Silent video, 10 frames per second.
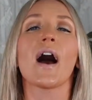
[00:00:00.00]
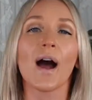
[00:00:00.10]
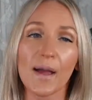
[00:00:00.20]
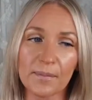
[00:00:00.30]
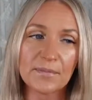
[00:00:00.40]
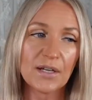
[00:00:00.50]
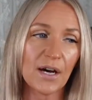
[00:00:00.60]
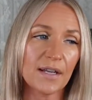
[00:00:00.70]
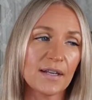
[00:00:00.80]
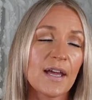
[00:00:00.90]
I am
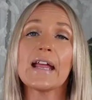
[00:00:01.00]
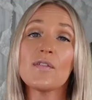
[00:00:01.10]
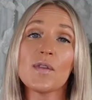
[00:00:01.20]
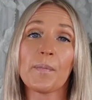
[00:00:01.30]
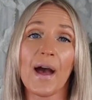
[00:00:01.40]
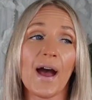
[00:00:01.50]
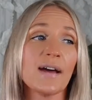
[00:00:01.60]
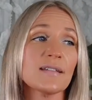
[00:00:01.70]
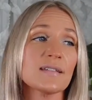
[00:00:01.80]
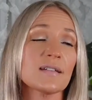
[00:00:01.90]
done. In the
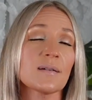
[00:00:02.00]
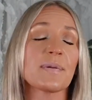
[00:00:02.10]
past,